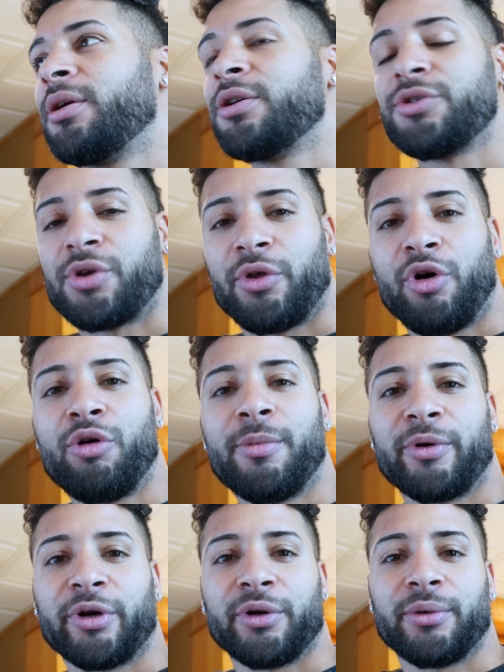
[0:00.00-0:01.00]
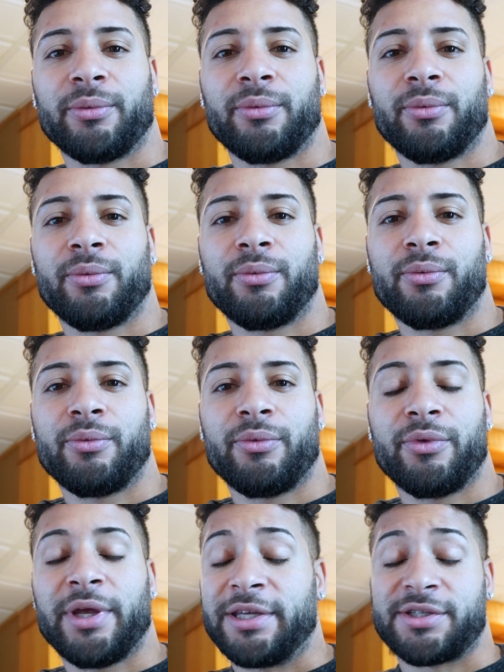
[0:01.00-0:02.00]
so the homeowner
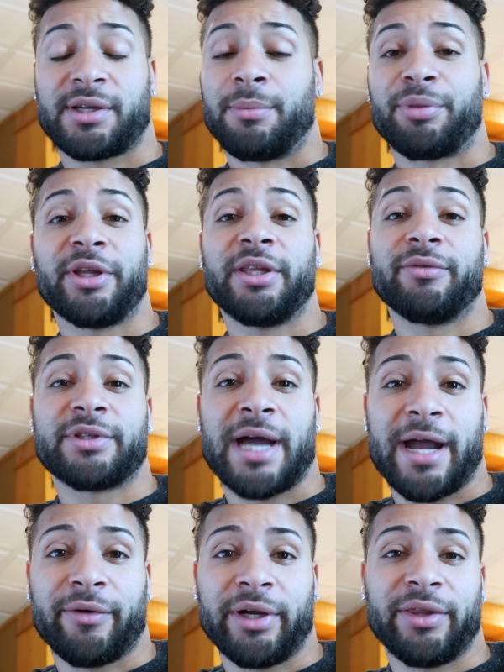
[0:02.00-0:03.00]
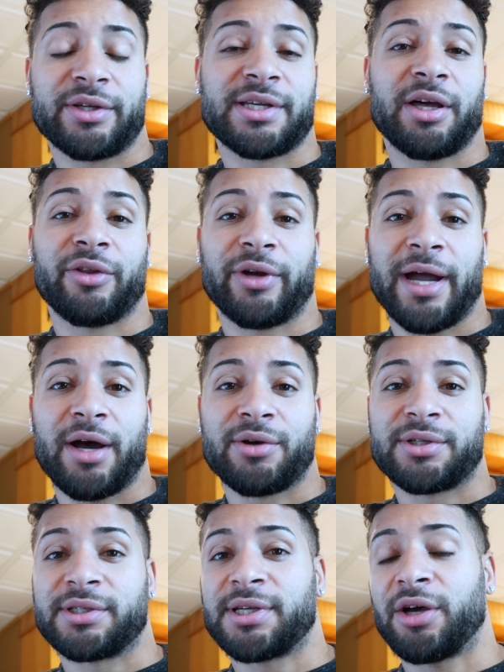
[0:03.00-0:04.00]
is completely retiring. They're selling their
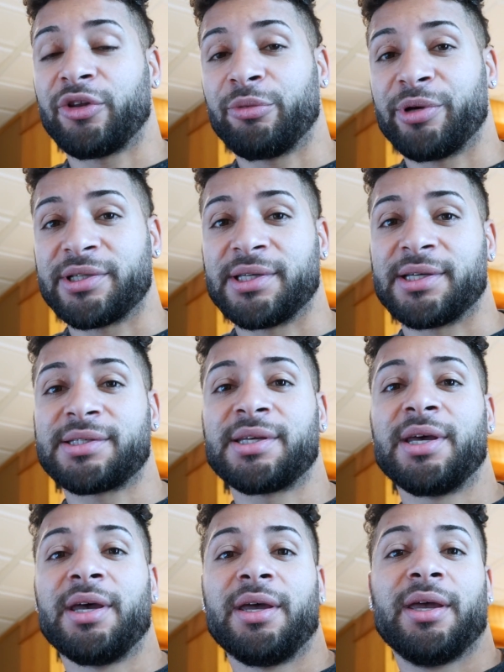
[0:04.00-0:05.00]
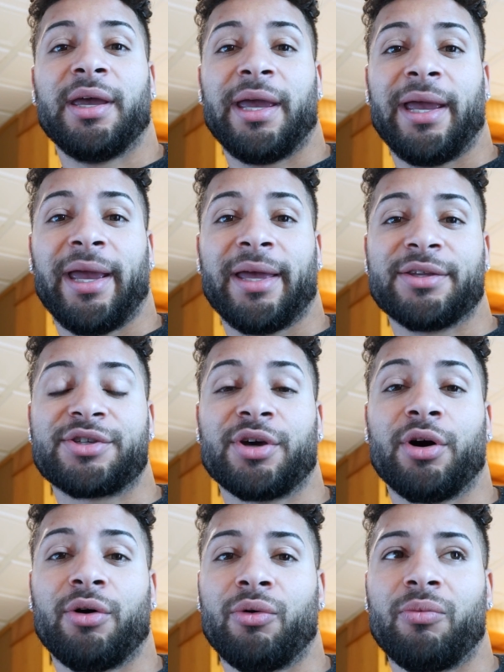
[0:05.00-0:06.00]
house. They're selling their business. And
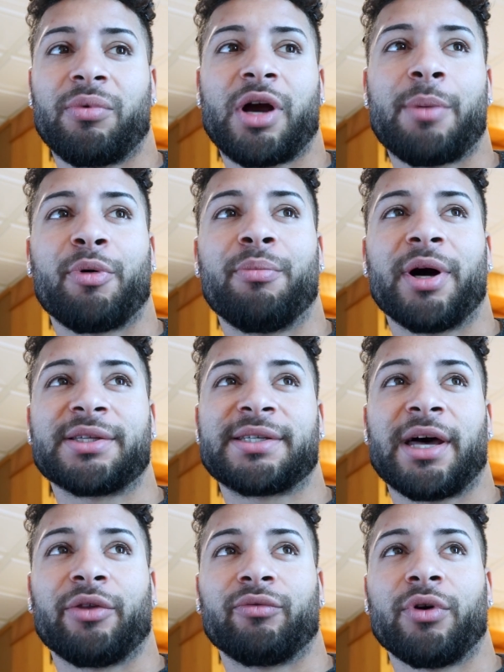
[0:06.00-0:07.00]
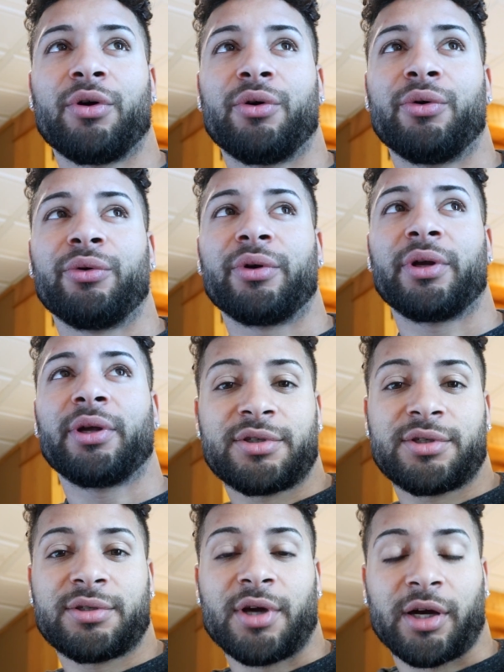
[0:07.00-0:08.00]
so a couple months down the road,
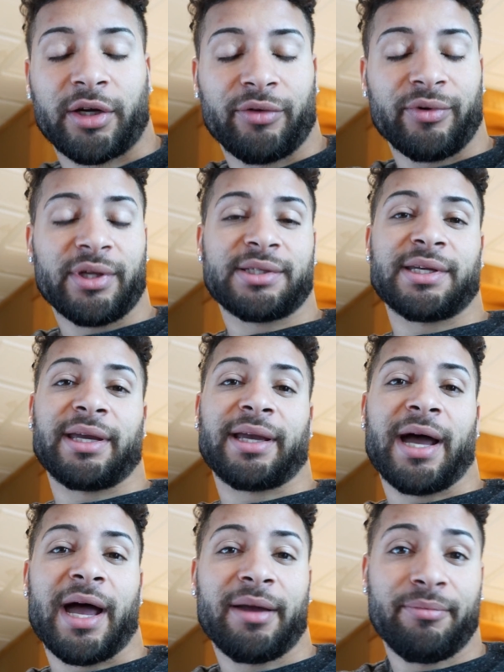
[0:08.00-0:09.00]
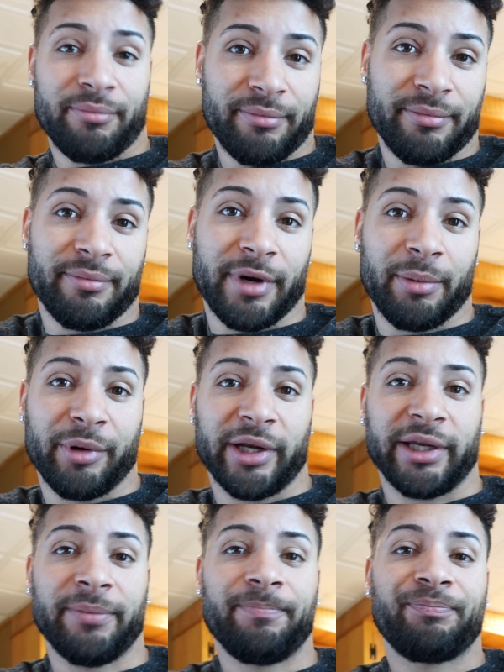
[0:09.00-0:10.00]
talking to the real estate guy, my
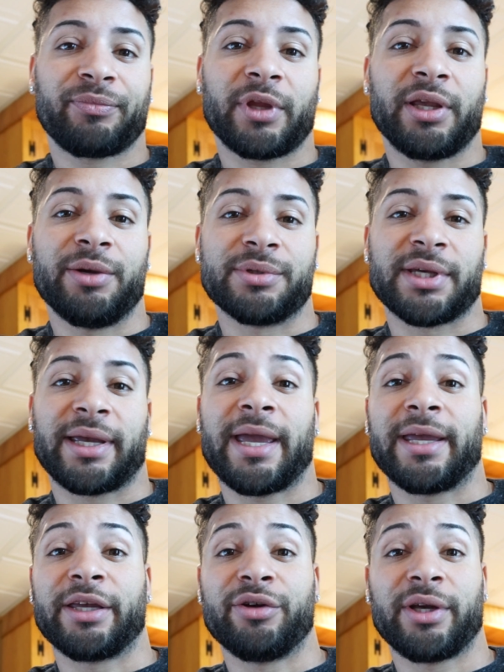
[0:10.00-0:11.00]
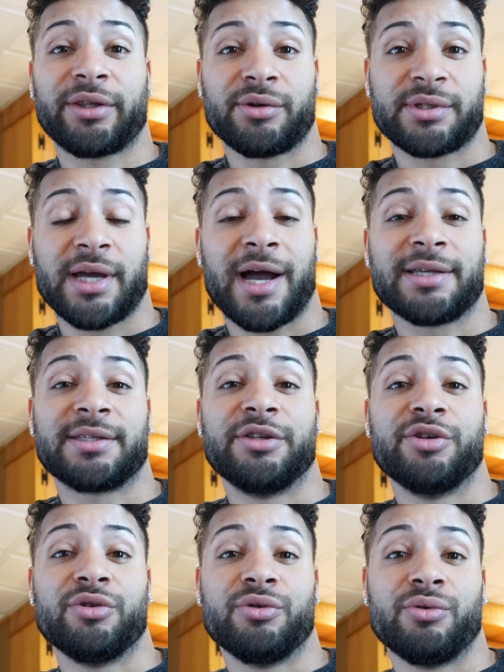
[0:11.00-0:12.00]
buddy, he was like, hey, can you get those guys to
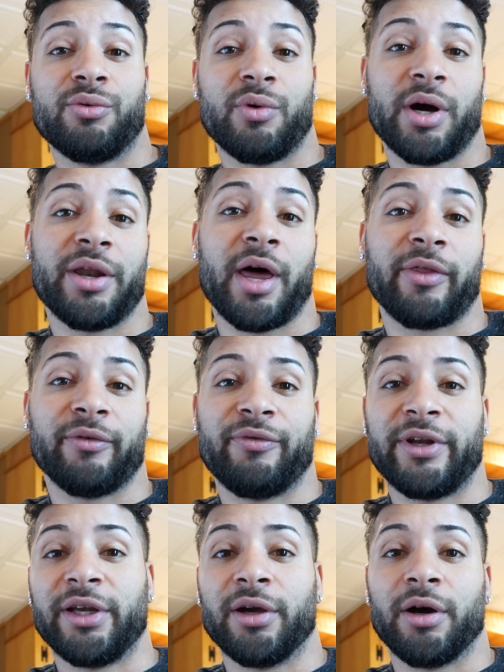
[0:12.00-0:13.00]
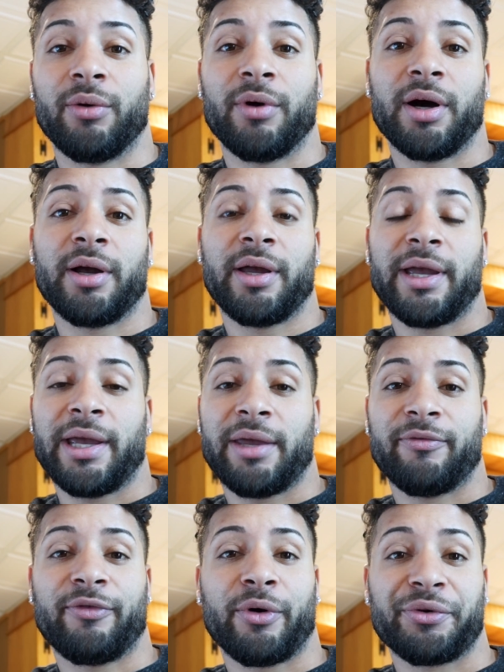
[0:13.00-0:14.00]
do another video
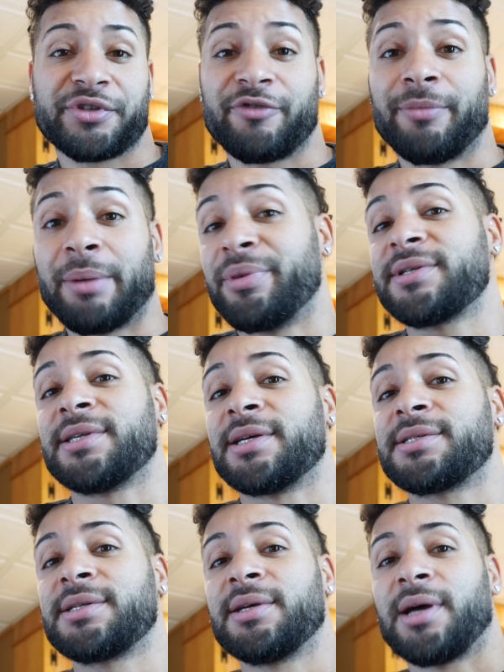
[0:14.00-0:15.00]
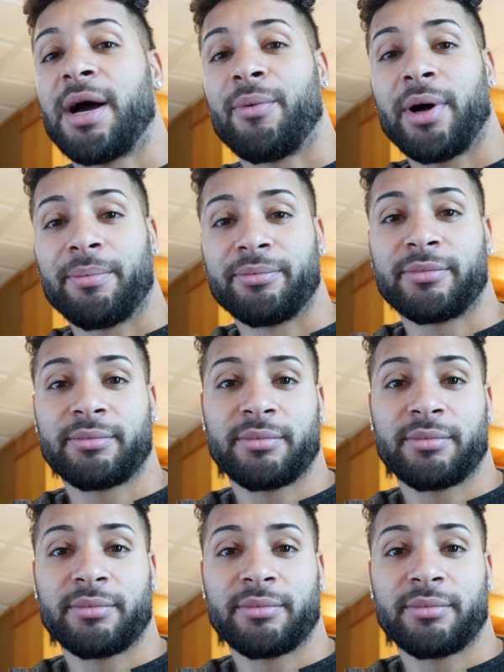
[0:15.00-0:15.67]
and photos of my business? I want